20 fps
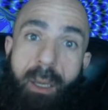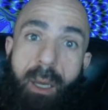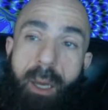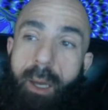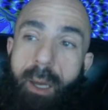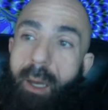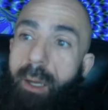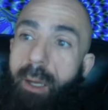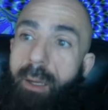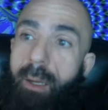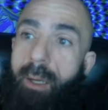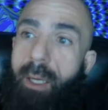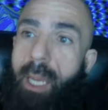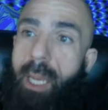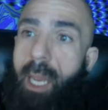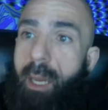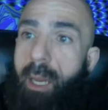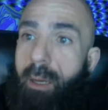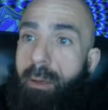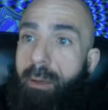Uh,
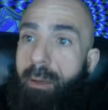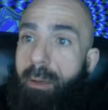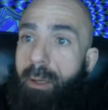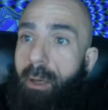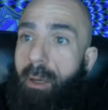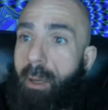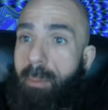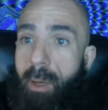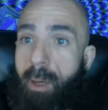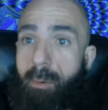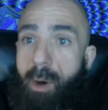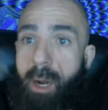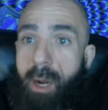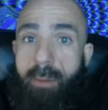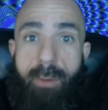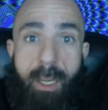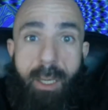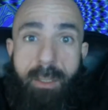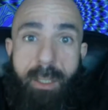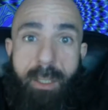again, you could be one
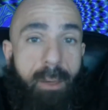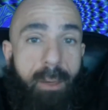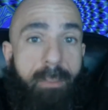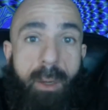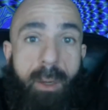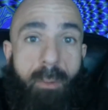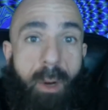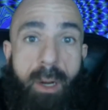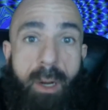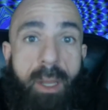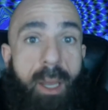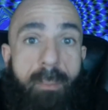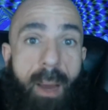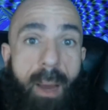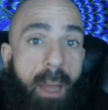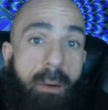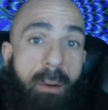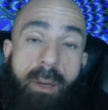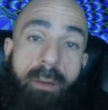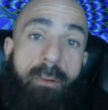of us. You could be one of them.
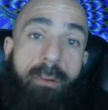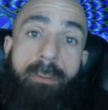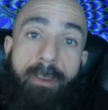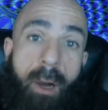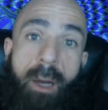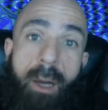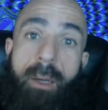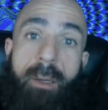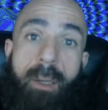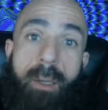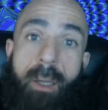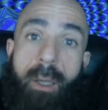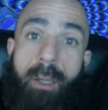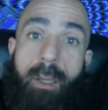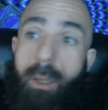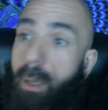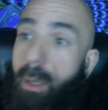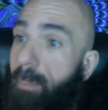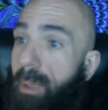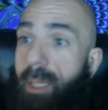I don't give a fuck.
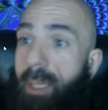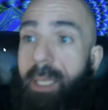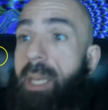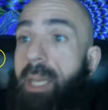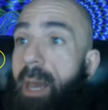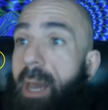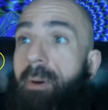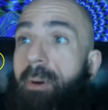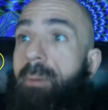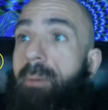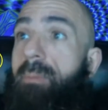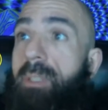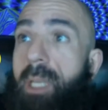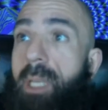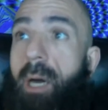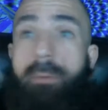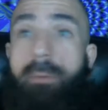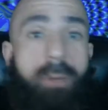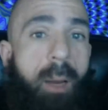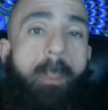You could be the devil
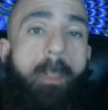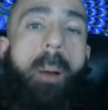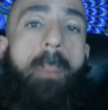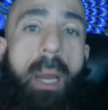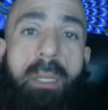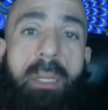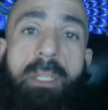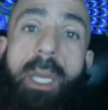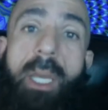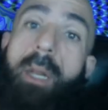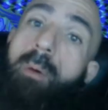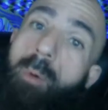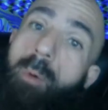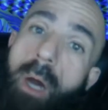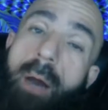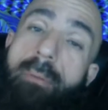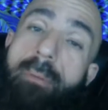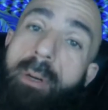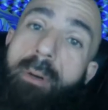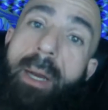himself. Come on my channel. We'll
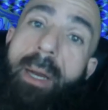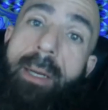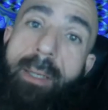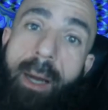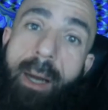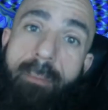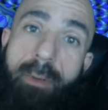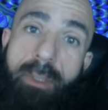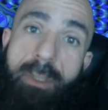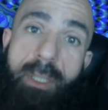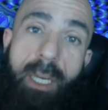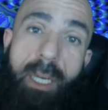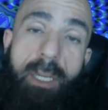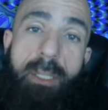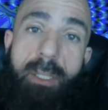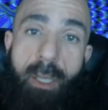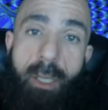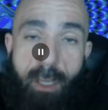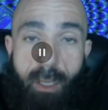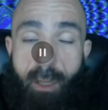have a great
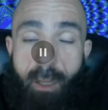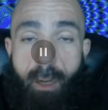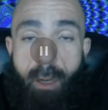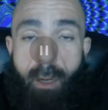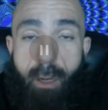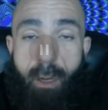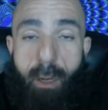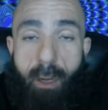conversation, you little.